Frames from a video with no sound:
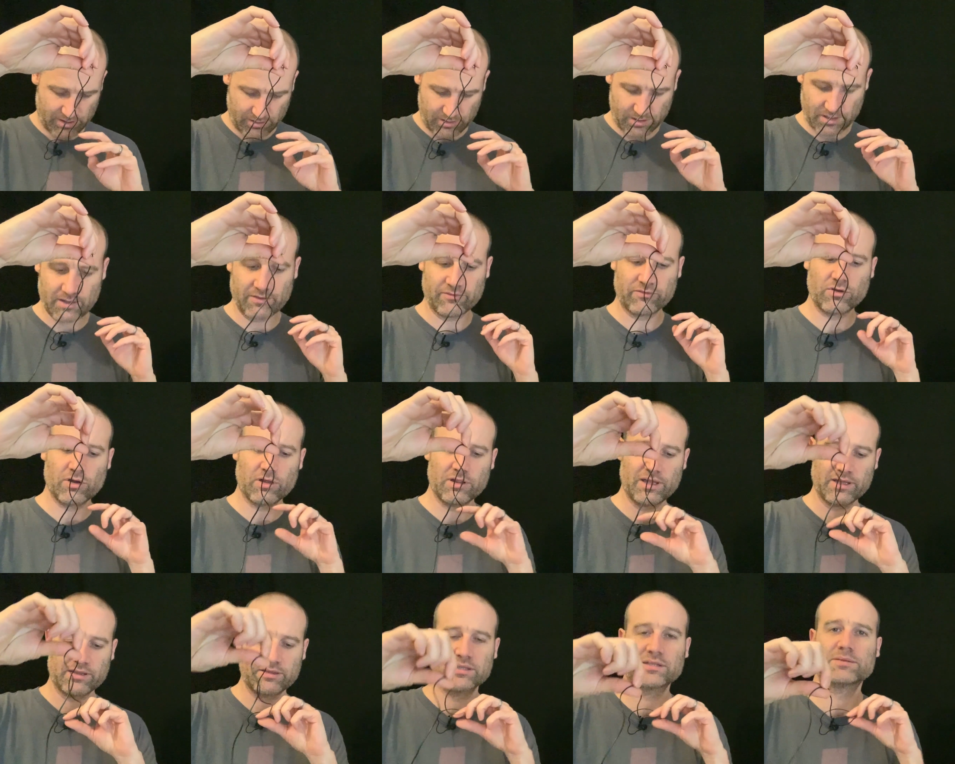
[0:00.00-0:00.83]
I've
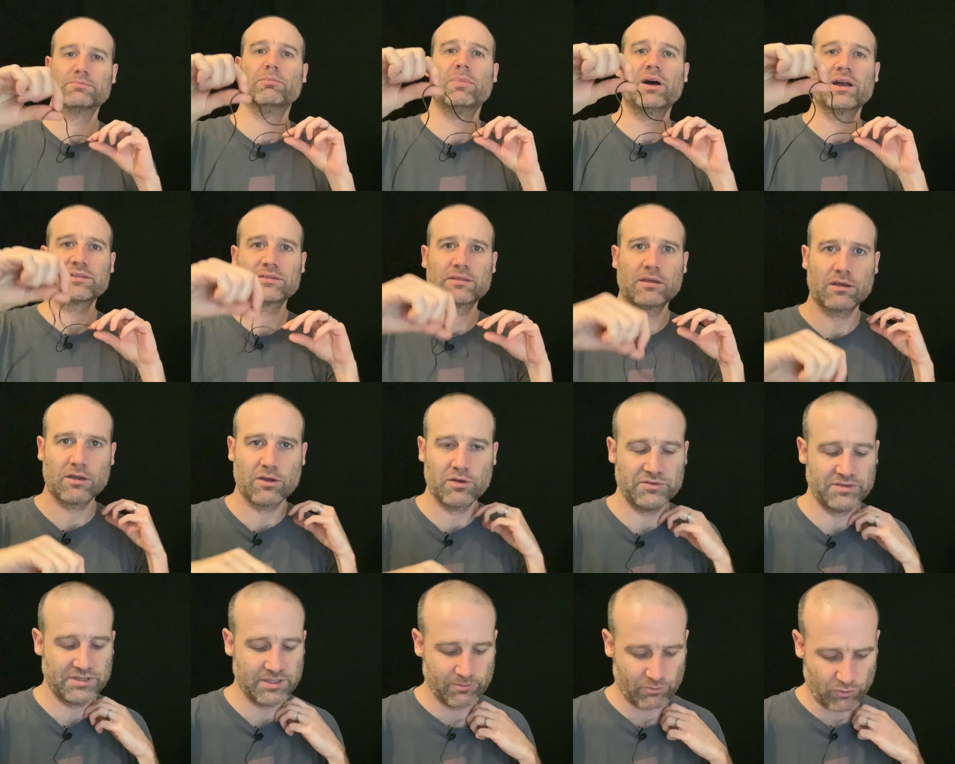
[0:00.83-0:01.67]
got like this mic that
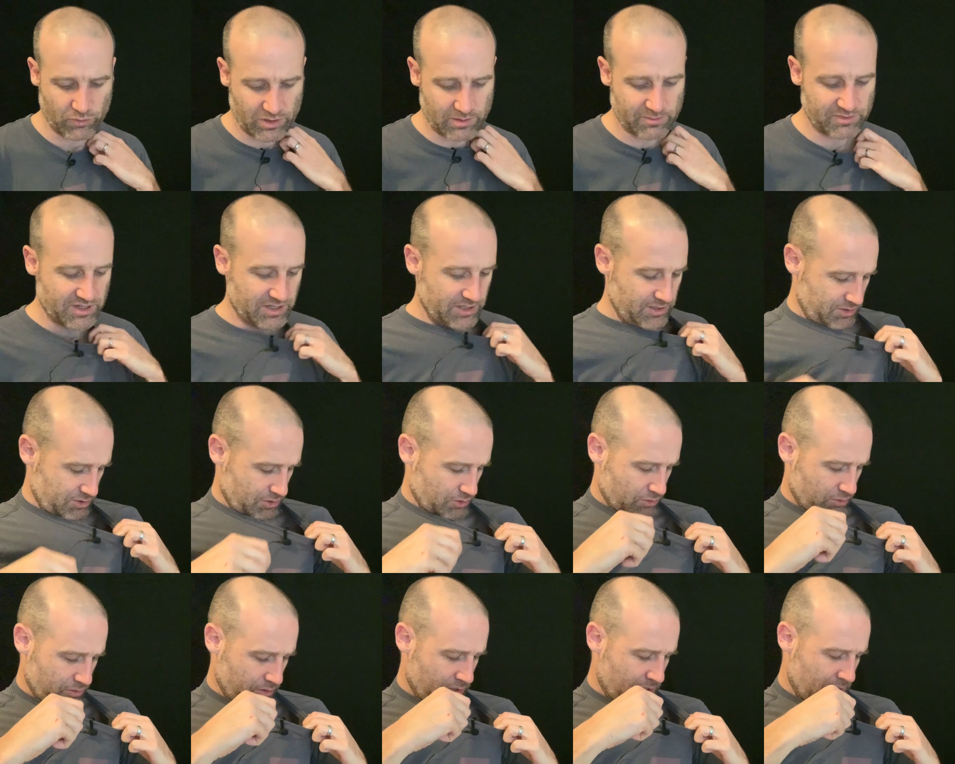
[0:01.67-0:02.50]
goes in, but what I'm gonna
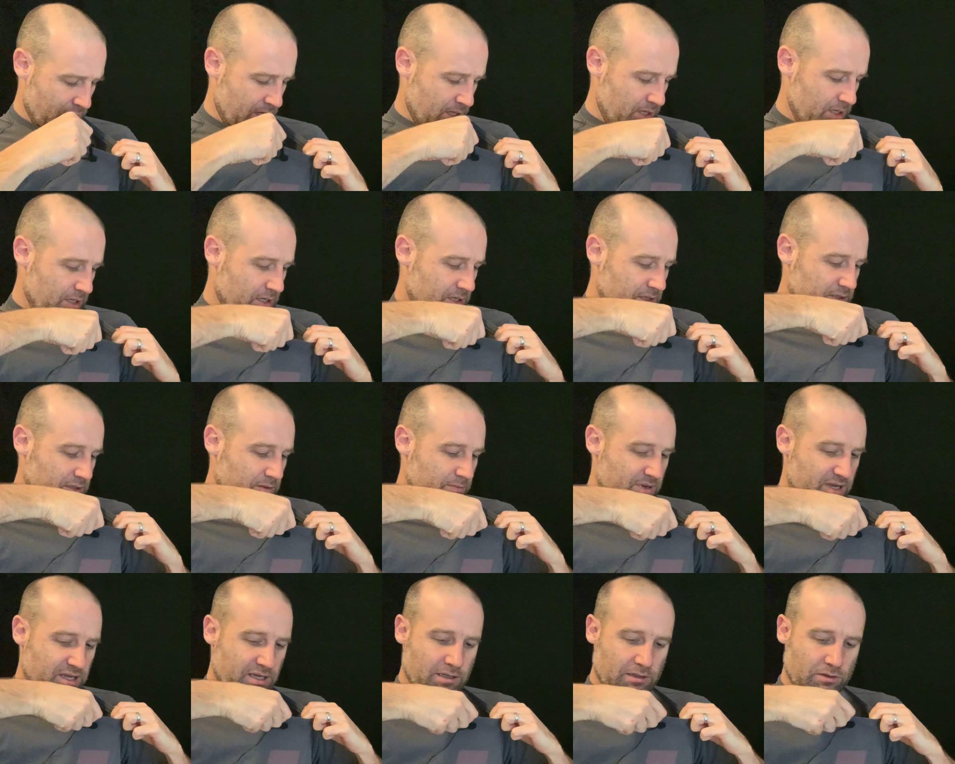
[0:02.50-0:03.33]
do
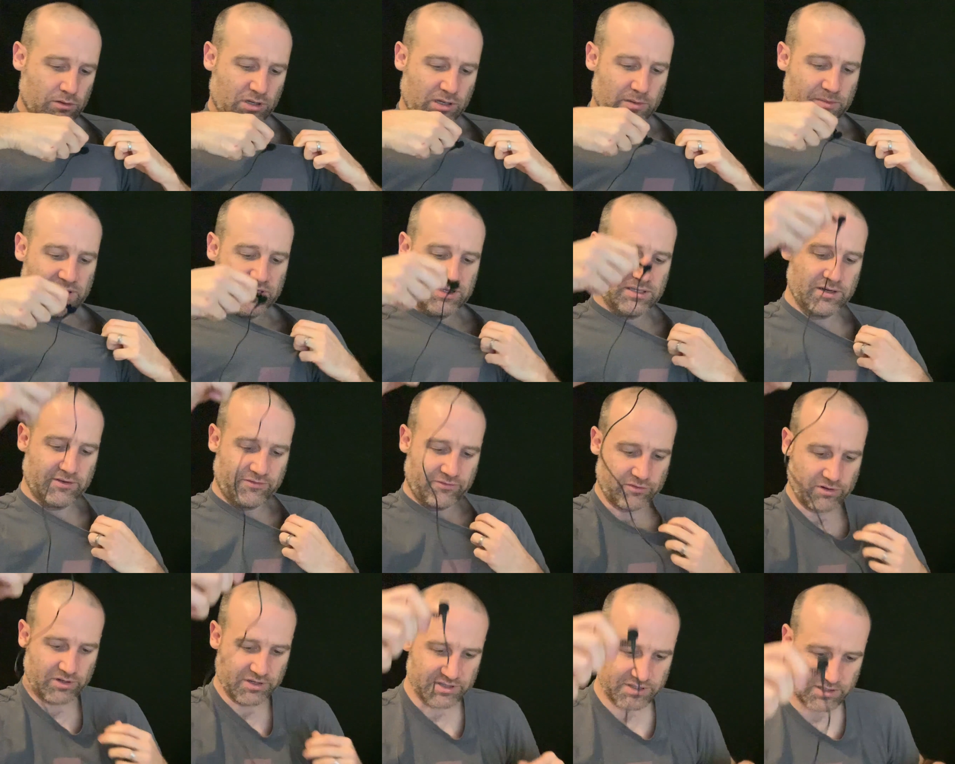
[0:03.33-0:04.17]
to make it look a bit
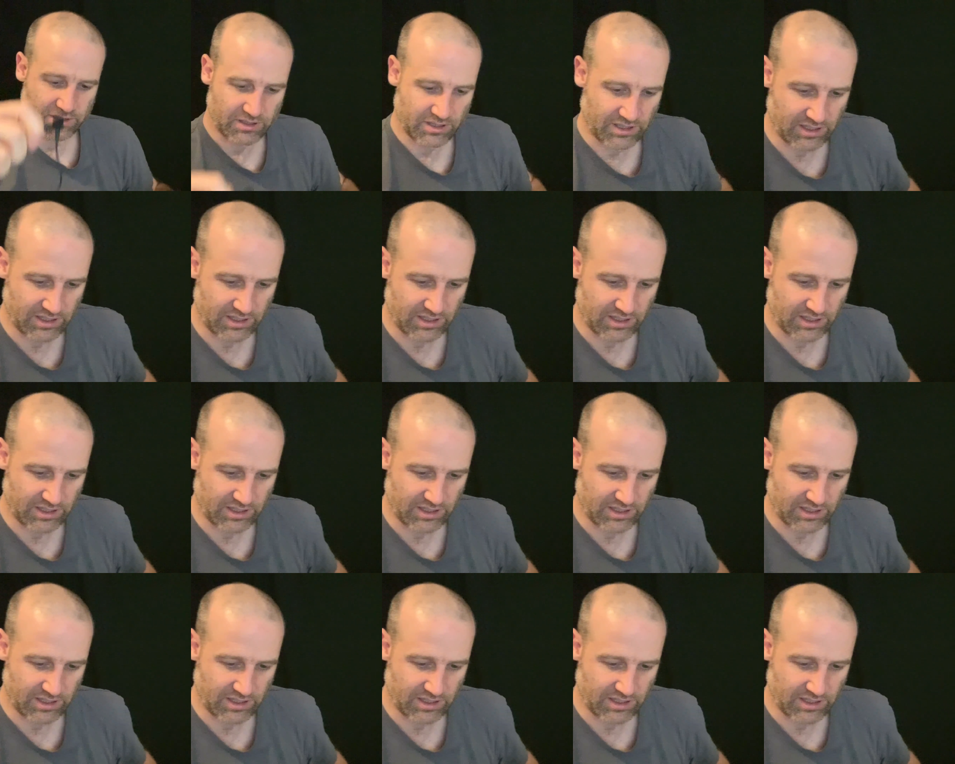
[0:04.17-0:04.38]
different